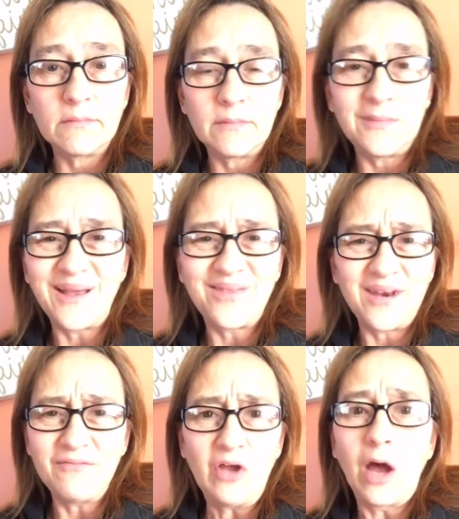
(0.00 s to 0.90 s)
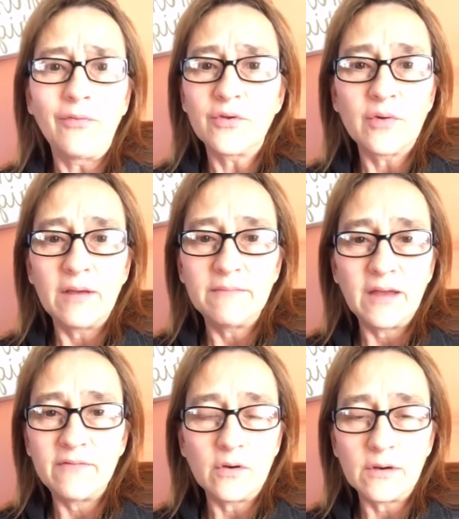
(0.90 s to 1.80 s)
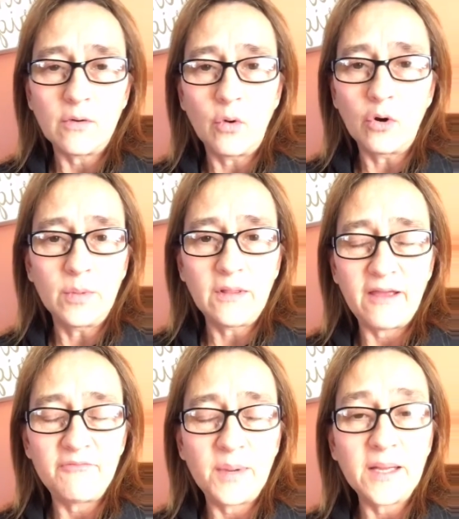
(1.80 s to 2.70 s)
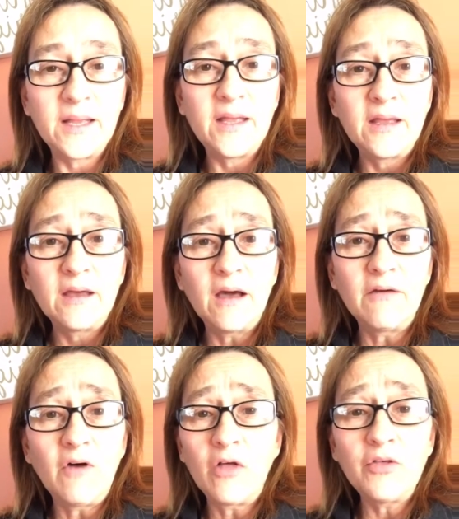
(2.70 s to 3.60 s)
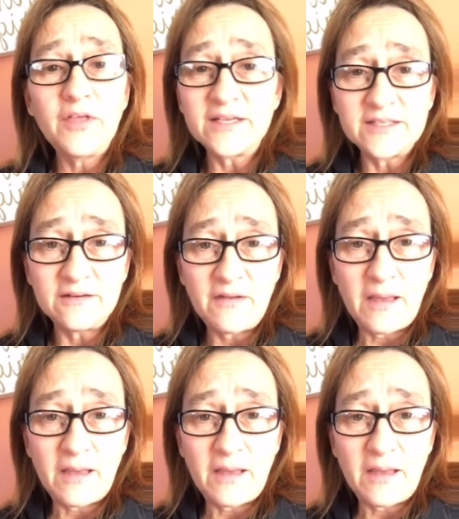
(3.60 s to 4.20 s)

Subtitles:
not that I've gone through, I'm having a horrible life, but of all the things that have